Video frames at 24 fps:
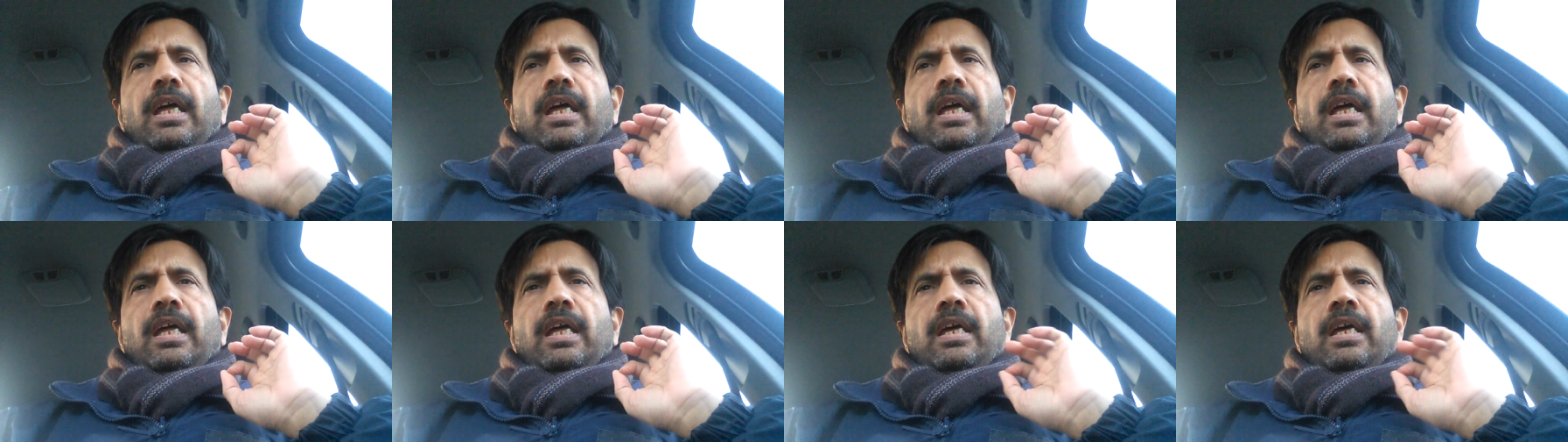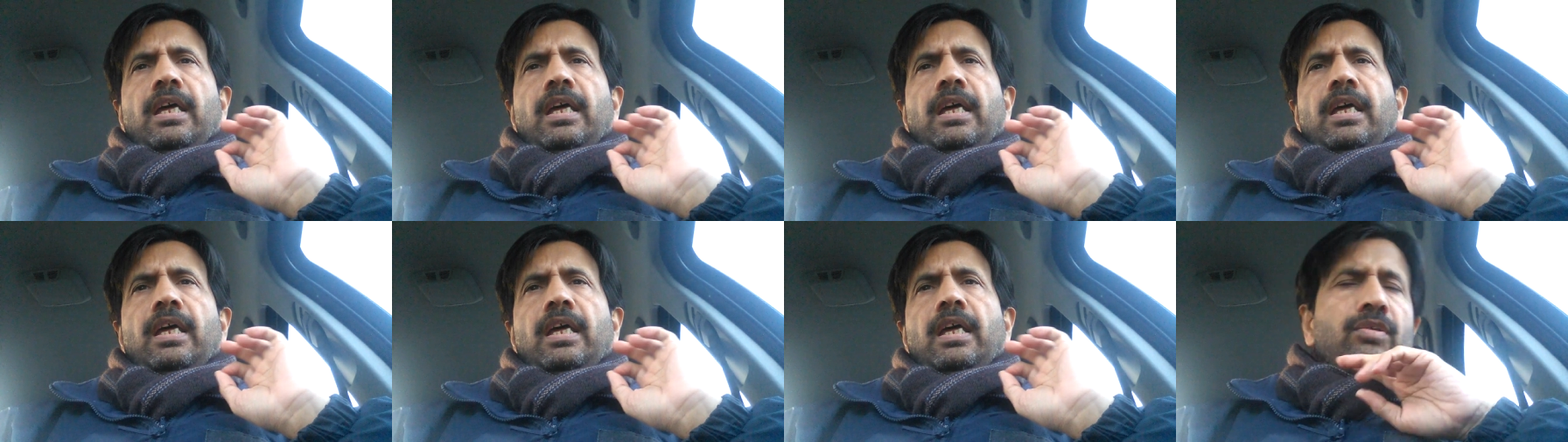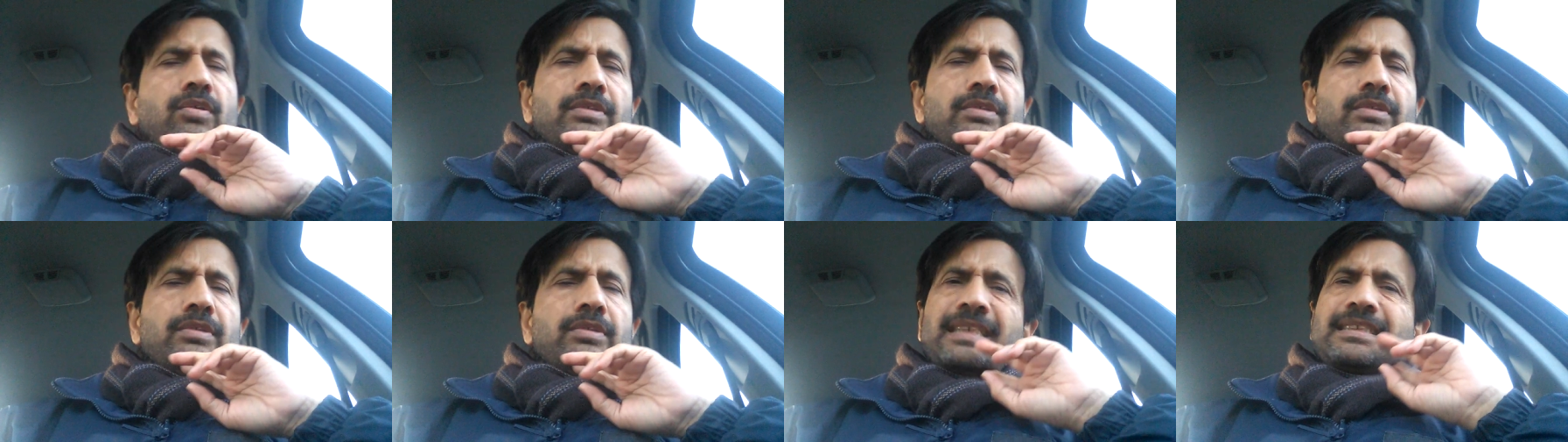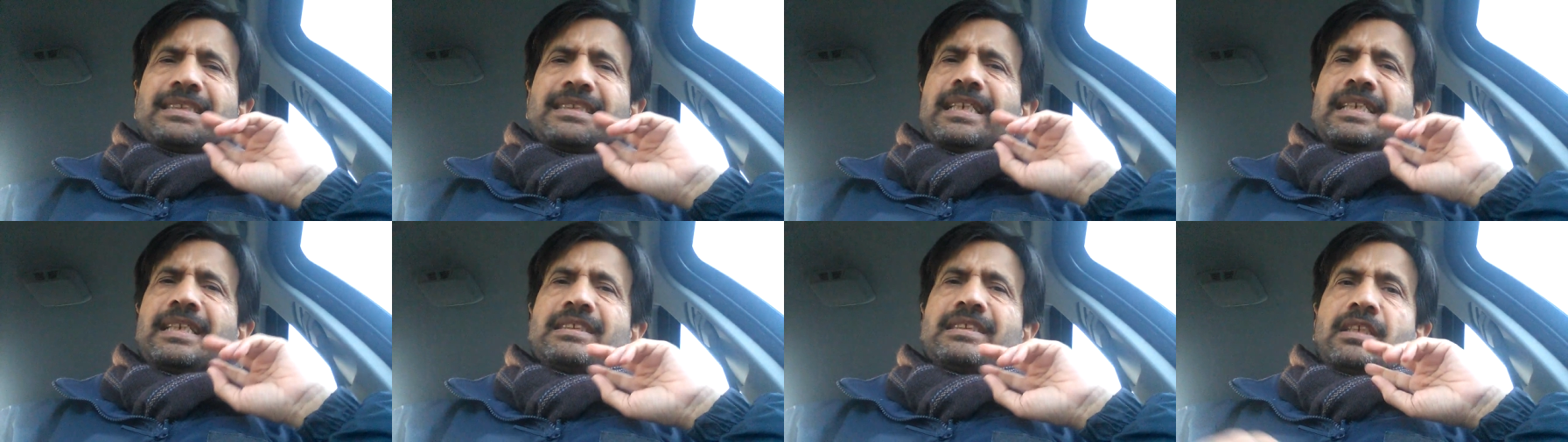uh, now, the
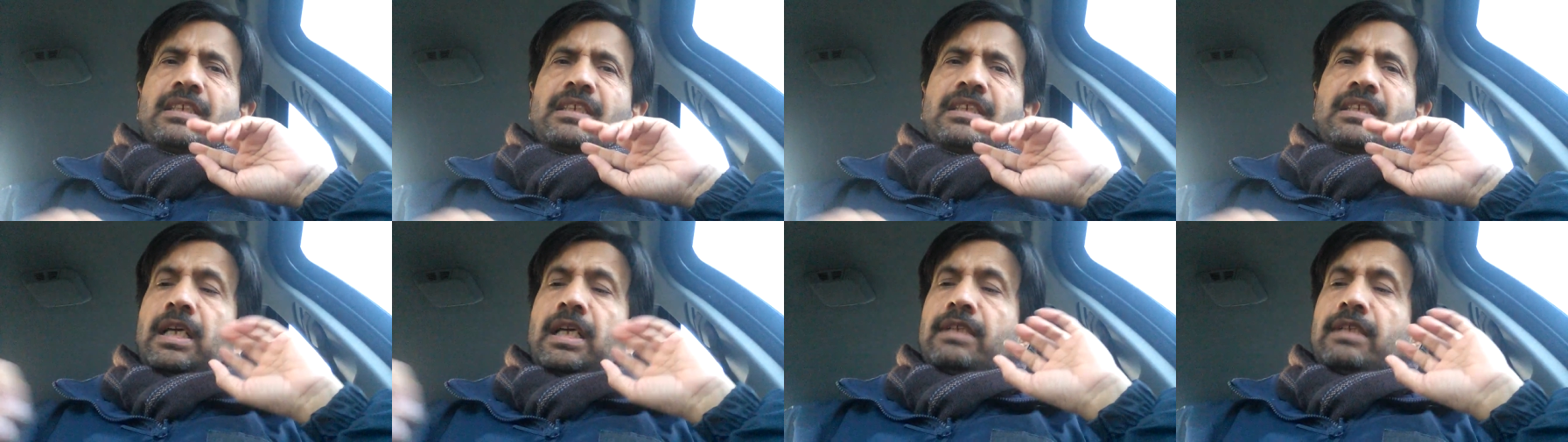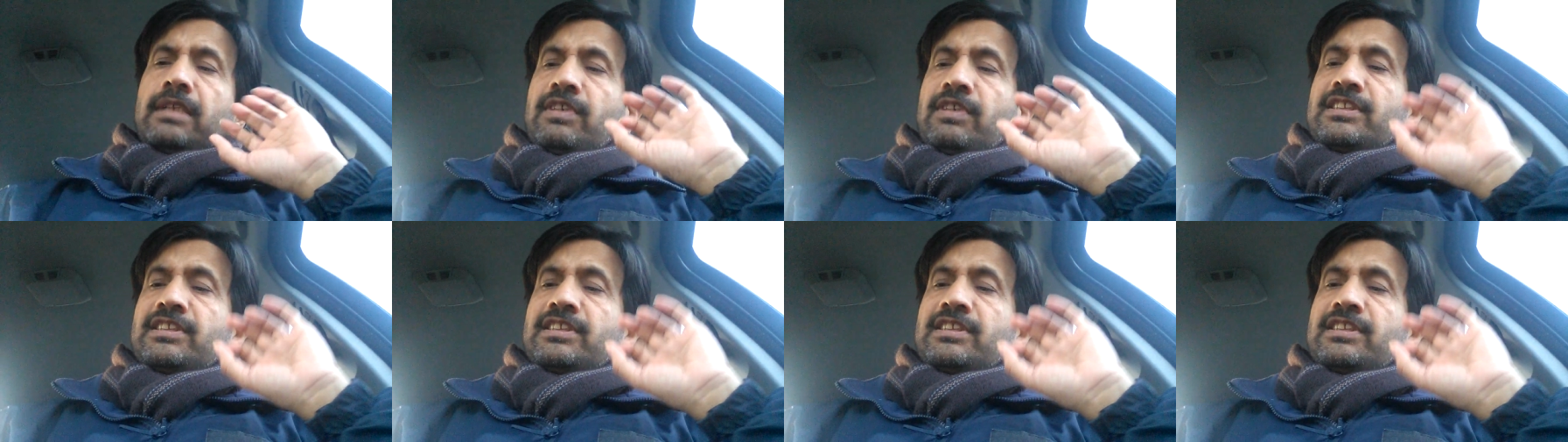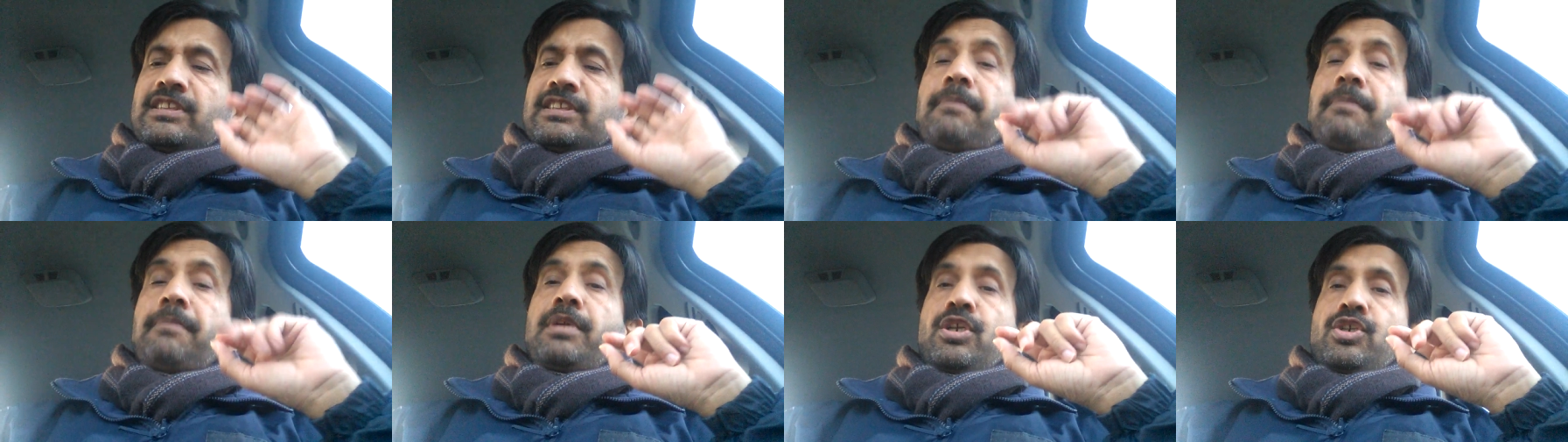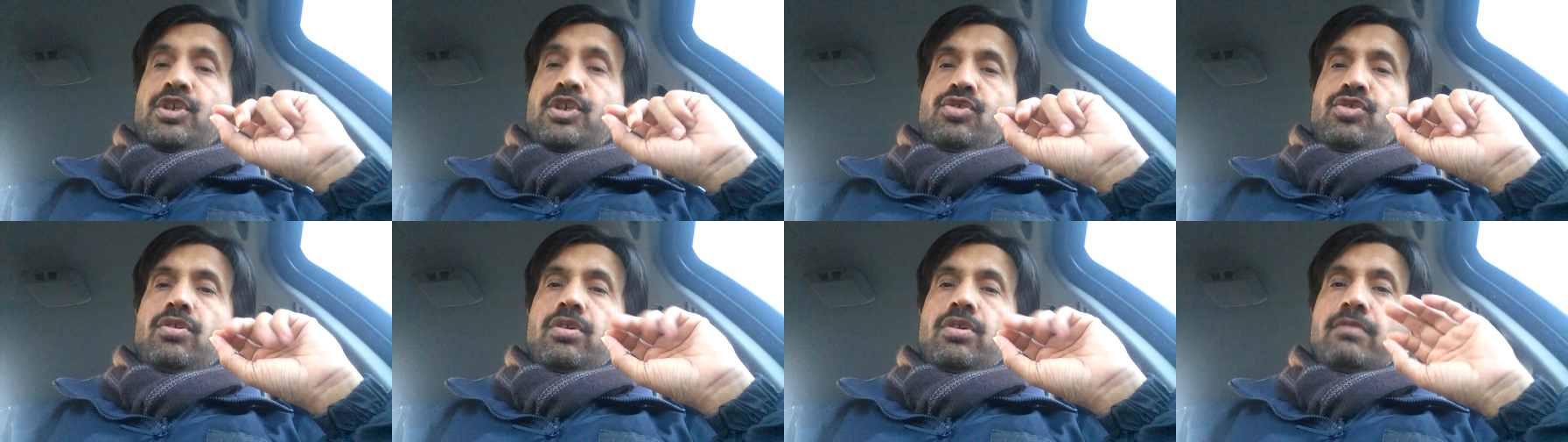next thing is what is a septic
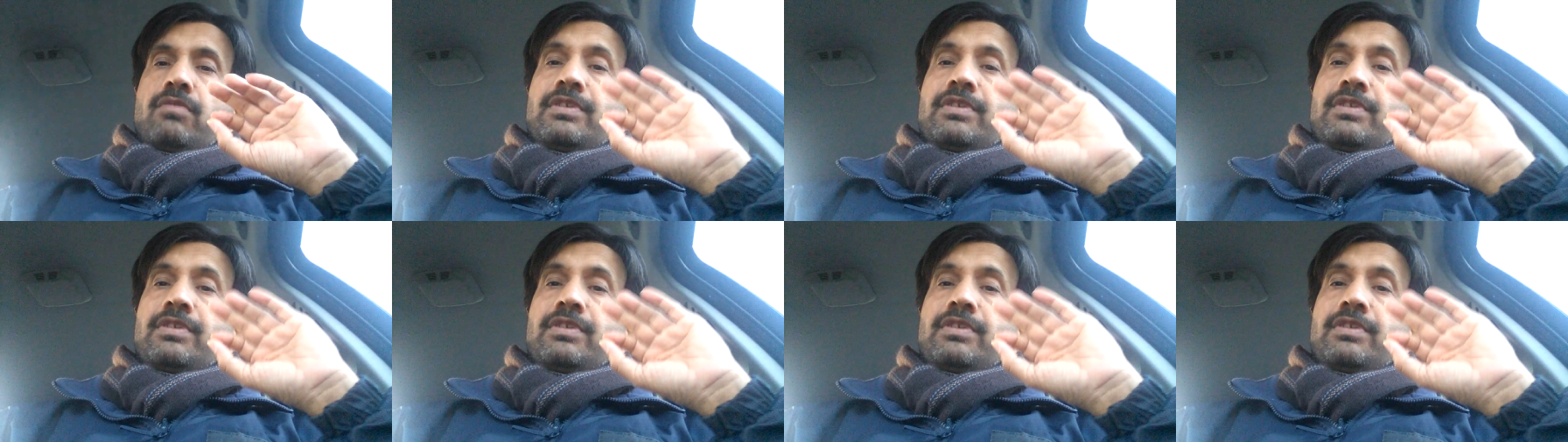shock?